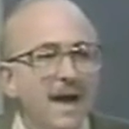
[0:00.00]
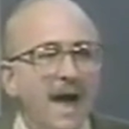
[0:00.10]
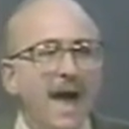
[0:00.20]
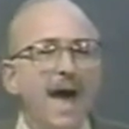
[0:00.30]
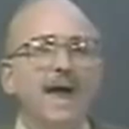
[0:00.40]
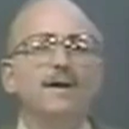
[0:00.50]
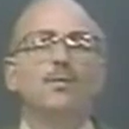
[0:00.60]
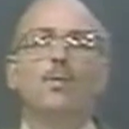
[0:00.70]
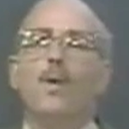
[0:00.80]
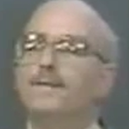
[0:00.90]
And
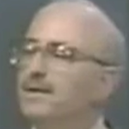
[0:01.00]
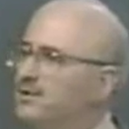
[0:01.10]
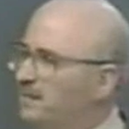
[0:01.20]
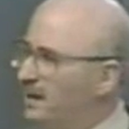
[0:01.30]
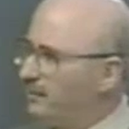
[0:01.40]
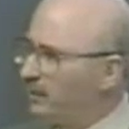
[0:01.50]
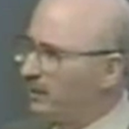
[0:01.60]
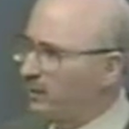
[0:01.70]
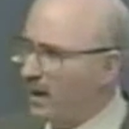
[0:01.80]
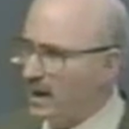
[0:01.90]
one bunch of people
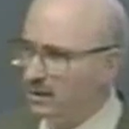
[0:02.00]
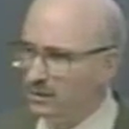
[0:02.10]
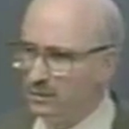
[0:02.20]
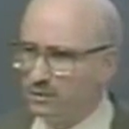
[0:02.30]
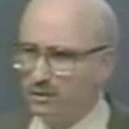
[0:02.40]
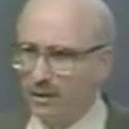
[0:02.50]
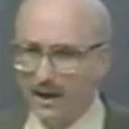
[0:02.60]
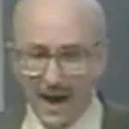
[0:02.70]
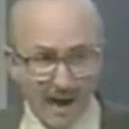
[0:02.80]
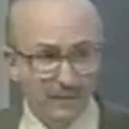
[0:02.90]
read a news story,
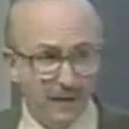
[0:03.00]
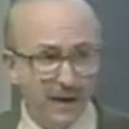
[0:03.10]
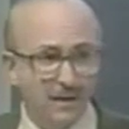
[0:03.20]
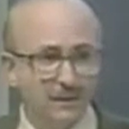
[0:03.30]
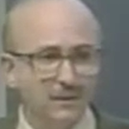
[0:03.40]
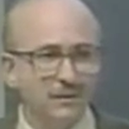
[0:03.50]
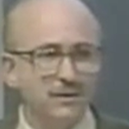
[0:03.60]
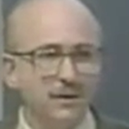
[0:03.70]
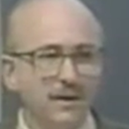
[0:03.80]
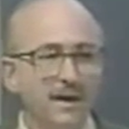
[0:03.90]
a hypothetical news
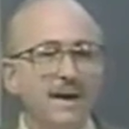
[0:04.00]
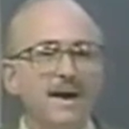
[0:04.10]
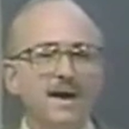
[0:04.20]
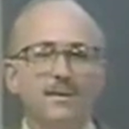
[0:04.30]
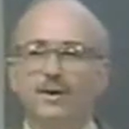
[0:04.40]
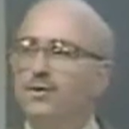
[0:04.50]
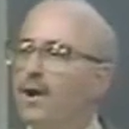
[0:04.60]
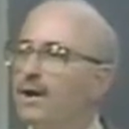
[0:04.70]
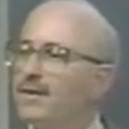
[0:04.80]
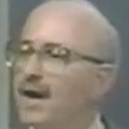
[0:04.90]
story, in which
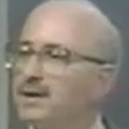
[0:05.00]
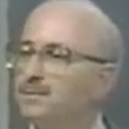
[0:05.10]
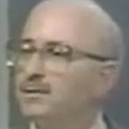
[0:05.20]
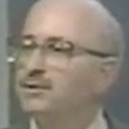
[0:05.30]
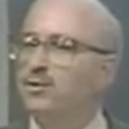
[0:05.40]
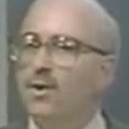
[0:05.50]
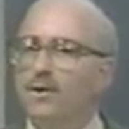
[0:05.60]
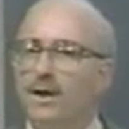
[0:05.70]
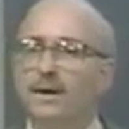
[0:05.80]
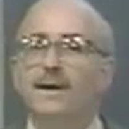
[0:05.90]
all the experts
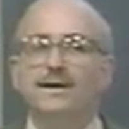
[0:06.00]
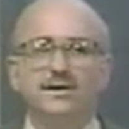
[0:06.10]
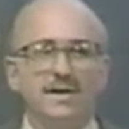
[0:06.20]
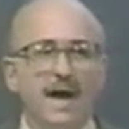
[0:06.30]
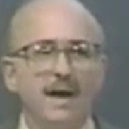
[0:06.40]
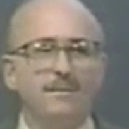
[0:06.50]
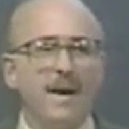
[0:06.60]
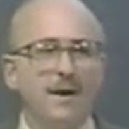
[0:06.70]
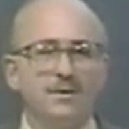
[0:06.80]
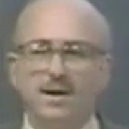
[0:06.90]
quoted said
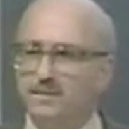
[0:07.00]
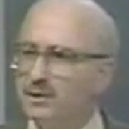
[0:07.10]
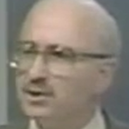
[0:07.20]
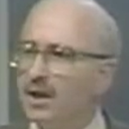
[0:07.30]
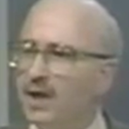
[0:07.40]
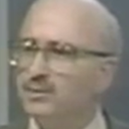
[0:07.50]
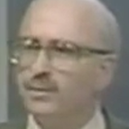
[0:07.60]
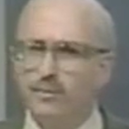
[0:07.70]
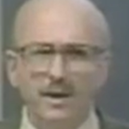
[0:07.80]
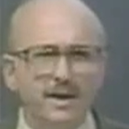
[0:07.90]
power transmission lines were
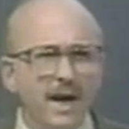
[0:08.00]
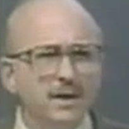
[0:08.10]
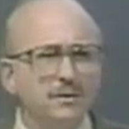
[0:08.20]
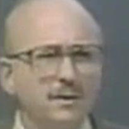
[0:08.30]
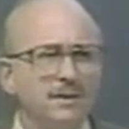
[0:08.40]
pretty dangerous,